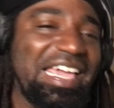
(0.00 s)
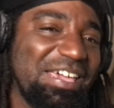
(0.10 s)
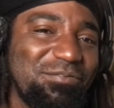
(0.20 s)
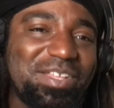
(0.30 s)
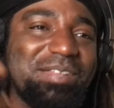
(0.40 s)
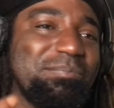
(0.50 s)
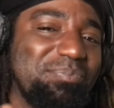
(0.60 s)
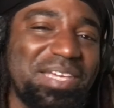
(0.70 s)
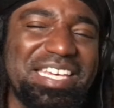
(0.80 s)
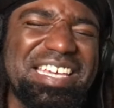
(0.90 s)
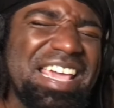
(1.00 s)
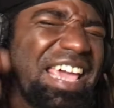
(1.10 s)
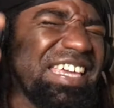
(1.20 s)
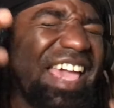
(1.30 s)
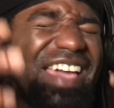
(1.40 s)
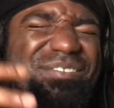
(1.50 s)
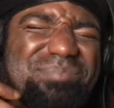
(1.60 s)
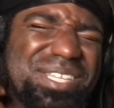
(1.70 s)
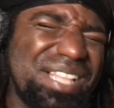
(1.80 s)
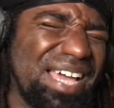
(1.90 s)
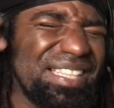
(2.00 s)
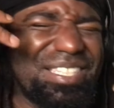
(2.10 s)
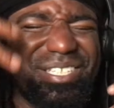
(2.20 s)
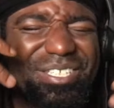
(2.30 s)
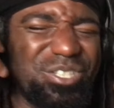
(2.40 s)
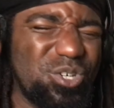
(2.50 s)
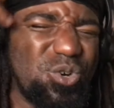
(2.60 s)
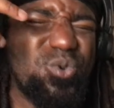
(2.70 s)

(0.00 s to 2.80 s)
Even the beat gave me like the